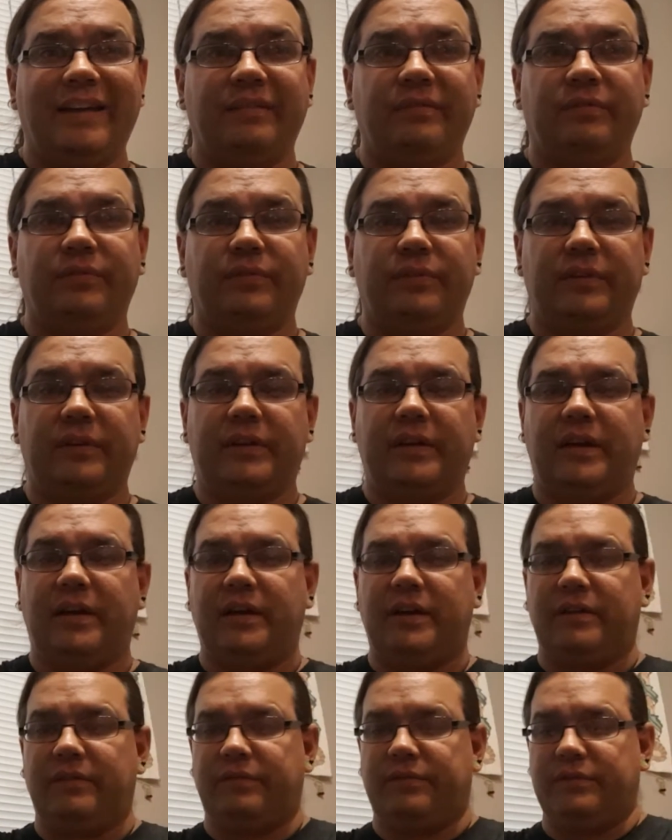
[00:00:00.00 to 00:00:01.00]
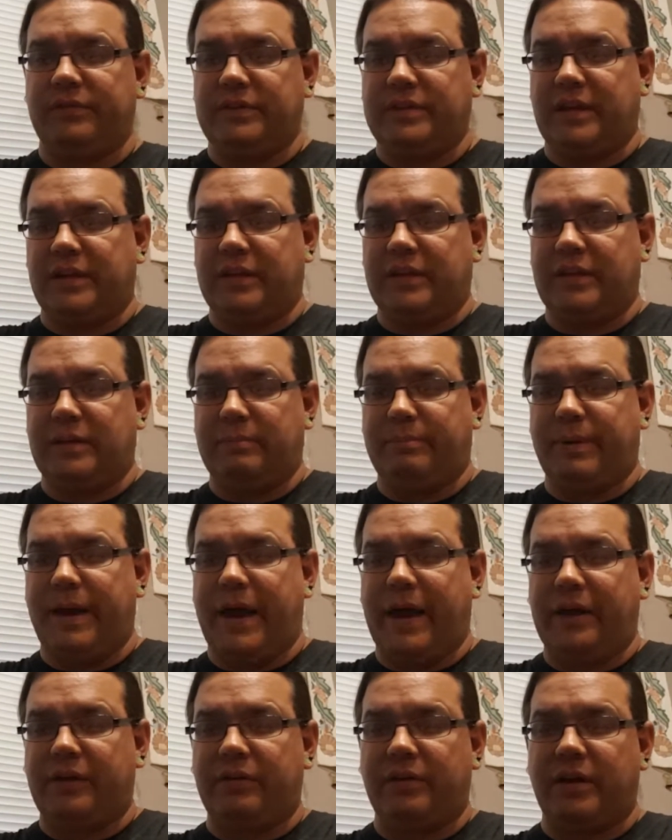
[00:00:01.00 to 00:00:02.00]
have kind of done in the
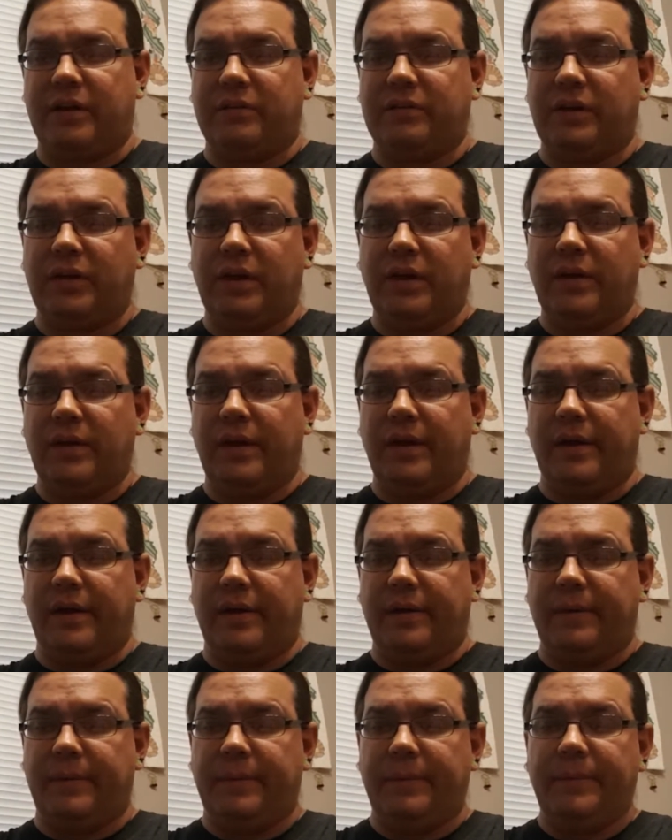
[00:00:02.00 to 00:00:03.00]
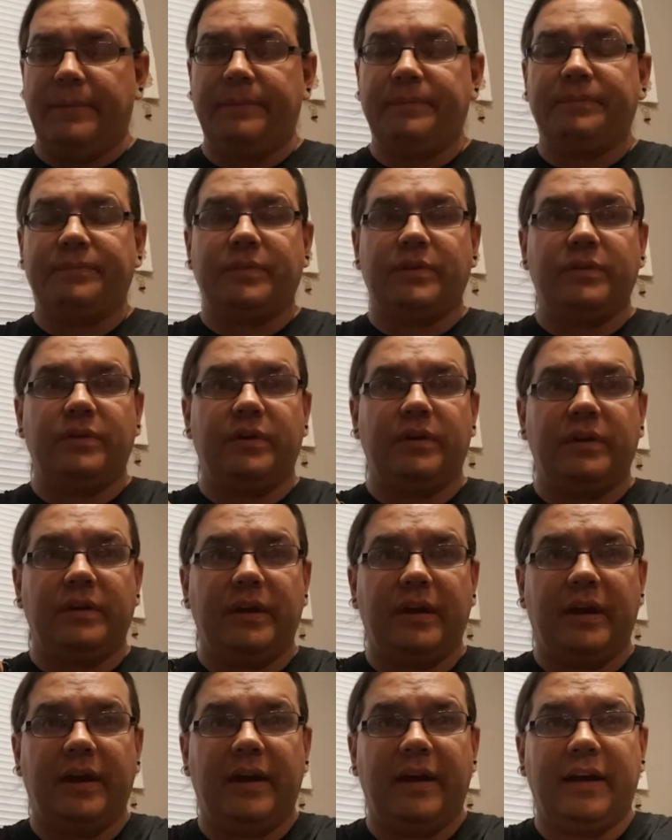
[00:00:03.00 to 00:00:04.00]
background, you can
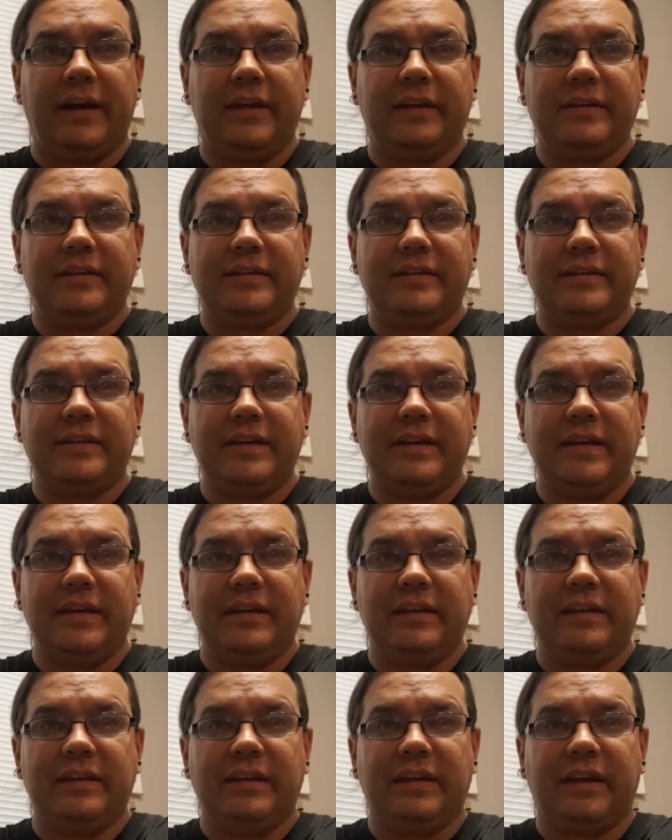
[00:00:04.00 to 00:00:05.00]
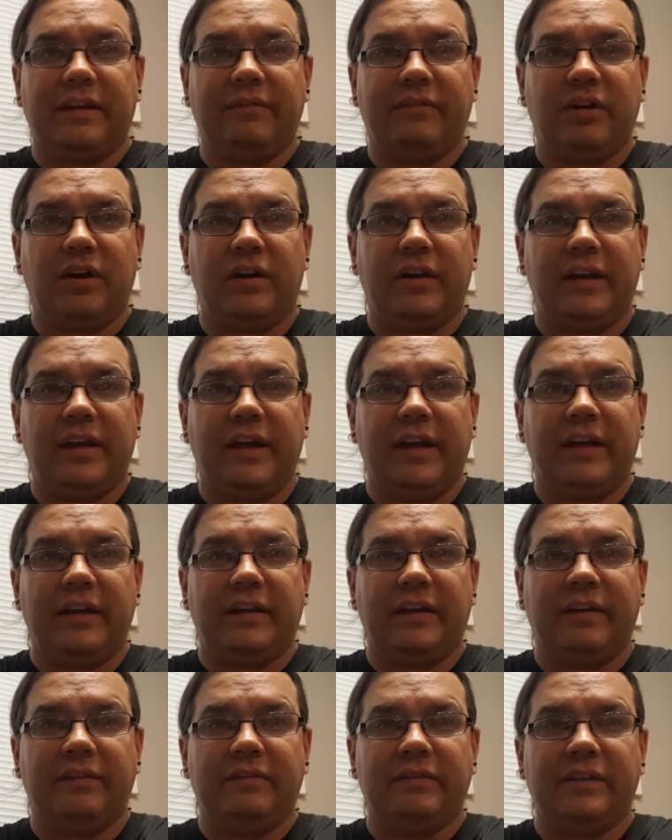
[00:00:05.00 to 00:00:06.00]
kind of see that I've gone ahead
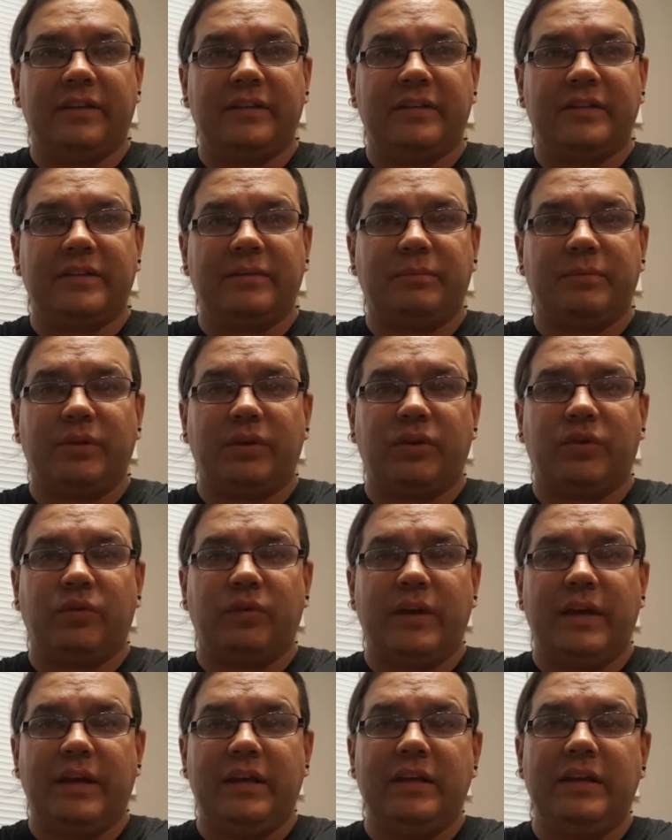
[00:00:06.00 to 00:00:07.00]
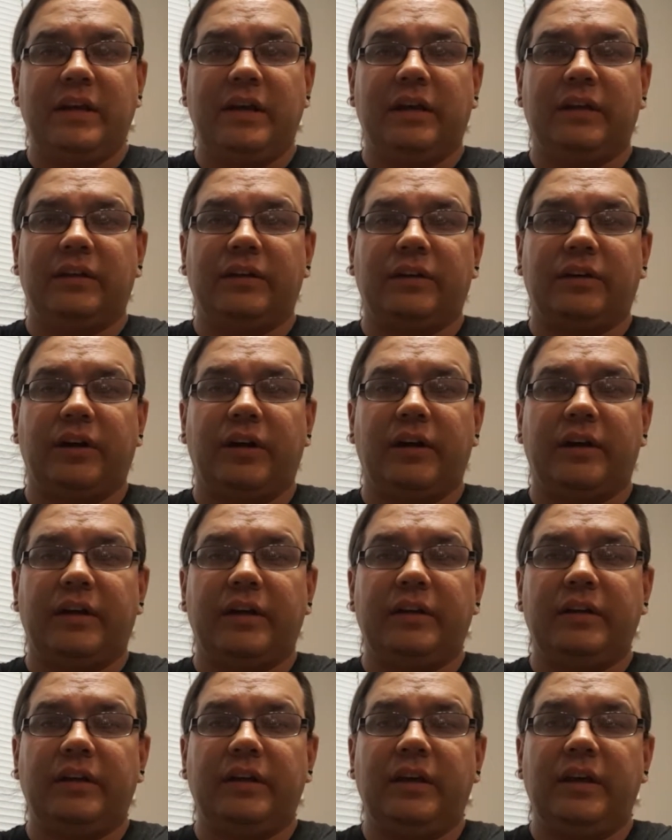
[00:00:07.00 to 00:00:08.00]
and I've done some of the green color on
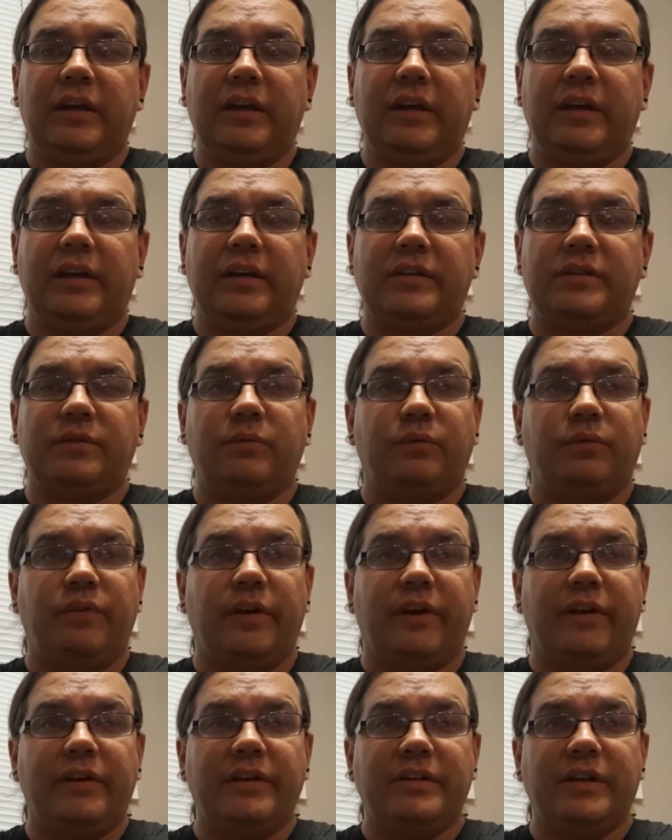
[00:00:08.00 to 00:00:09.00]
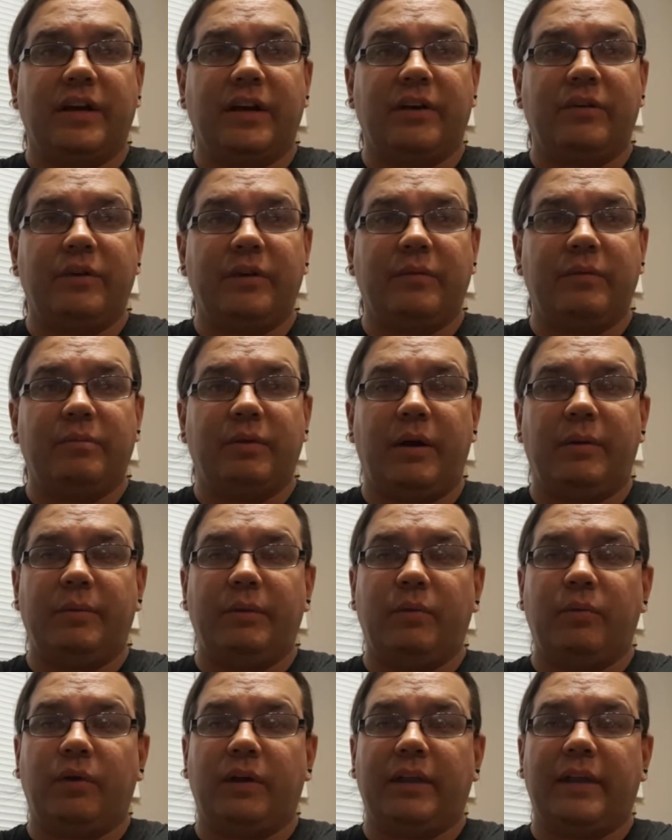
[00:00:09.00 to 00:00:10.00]
it. It's a very dark green. We'll probably
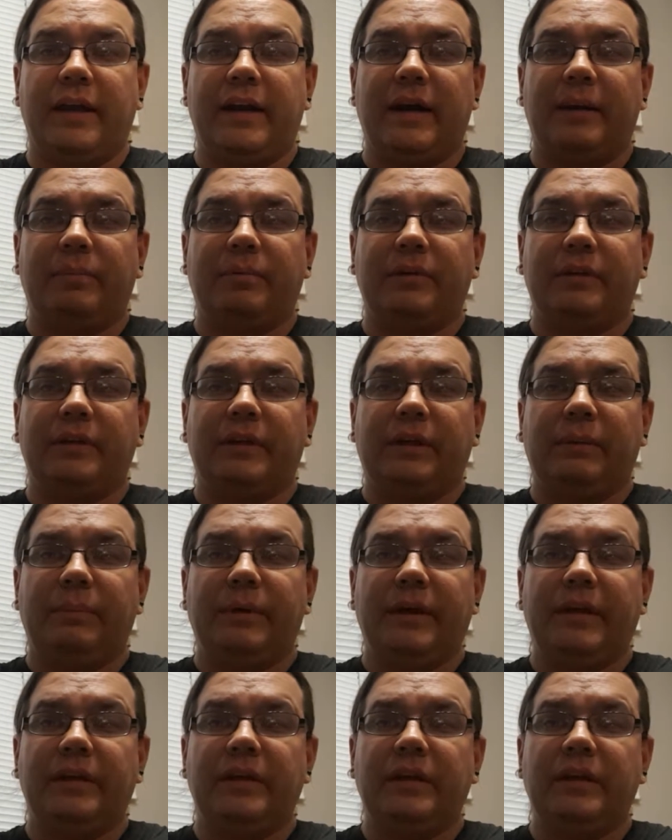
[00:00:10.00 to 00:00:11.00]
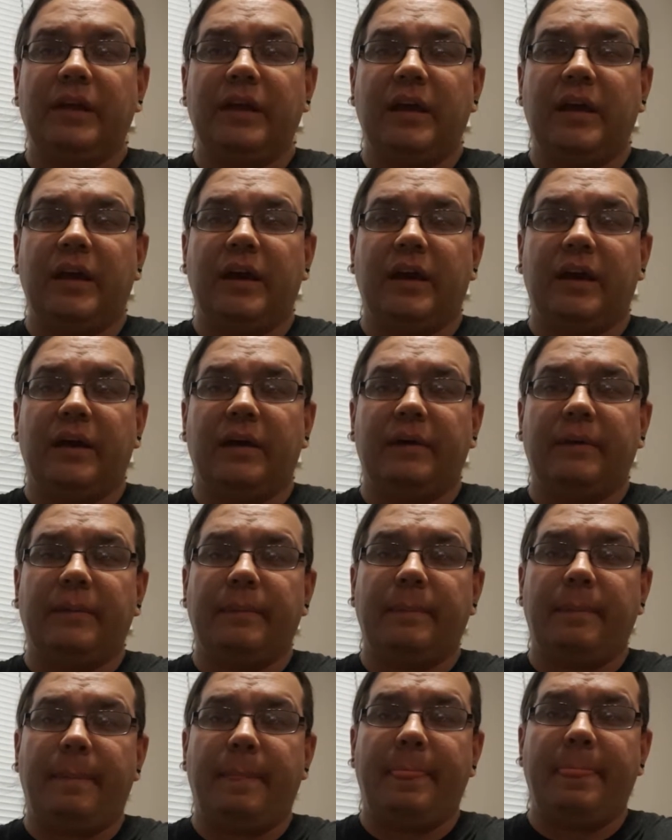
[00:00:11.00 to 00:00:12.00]
work that up a little bit.
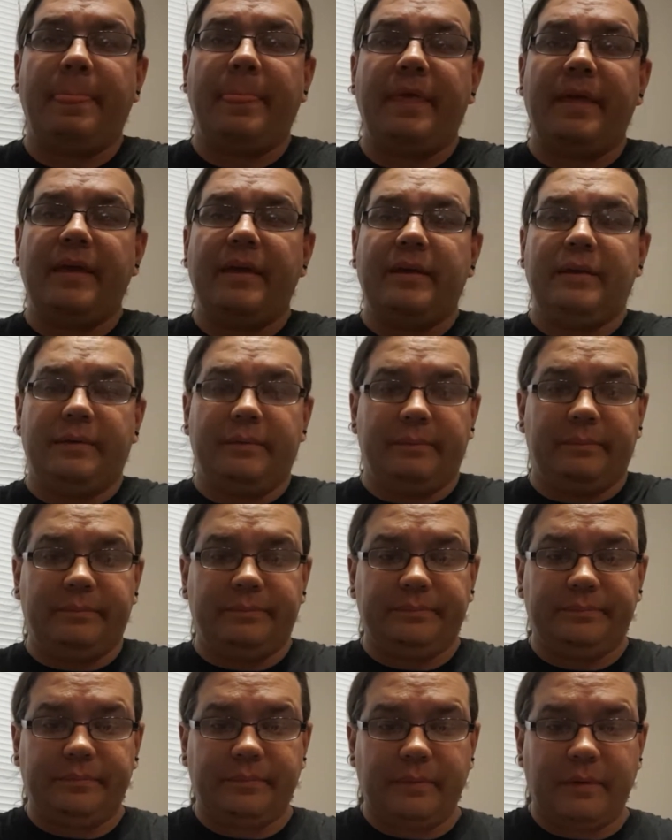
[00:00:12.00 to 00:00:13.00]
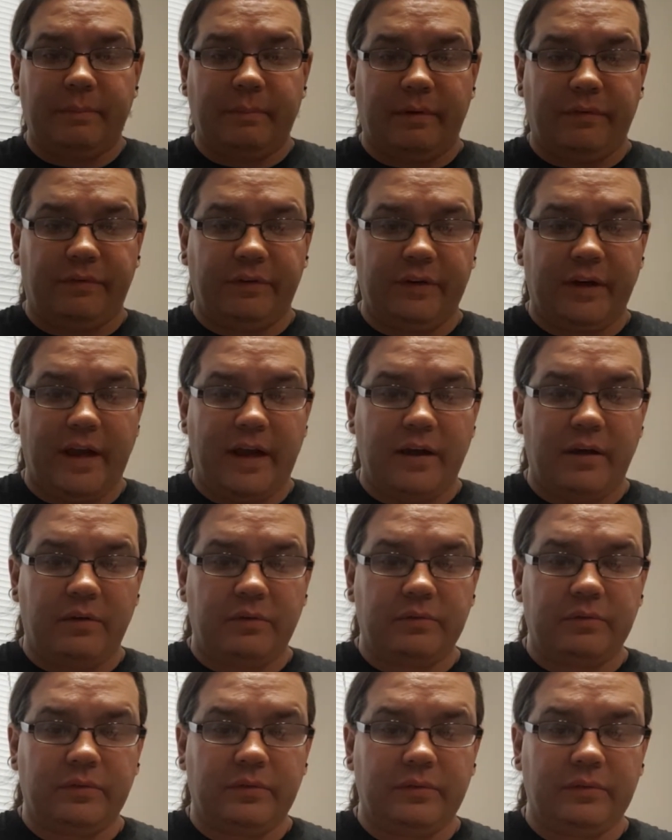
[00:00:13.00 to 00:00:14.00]
But for now,